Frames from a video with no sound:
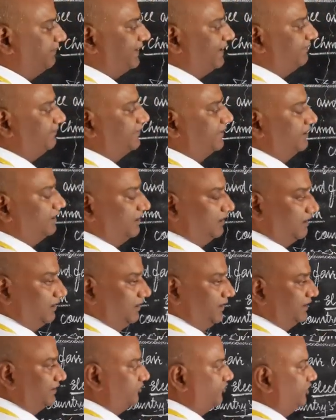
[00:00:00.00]
people
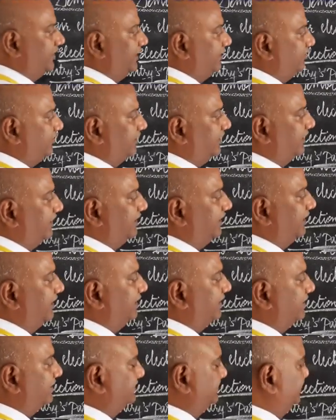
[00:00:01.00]
elected
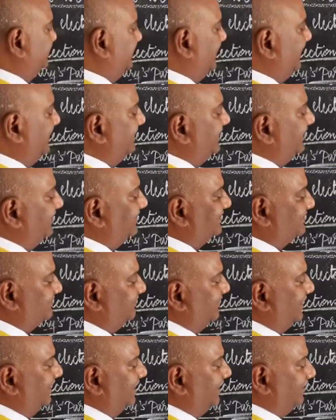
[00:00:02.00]
in Chinese
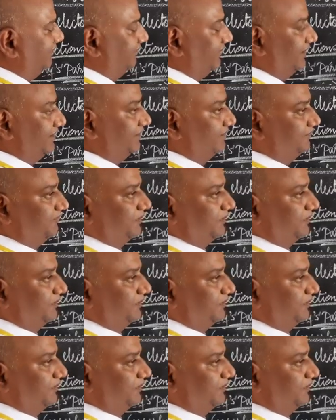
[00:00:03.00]
parliament,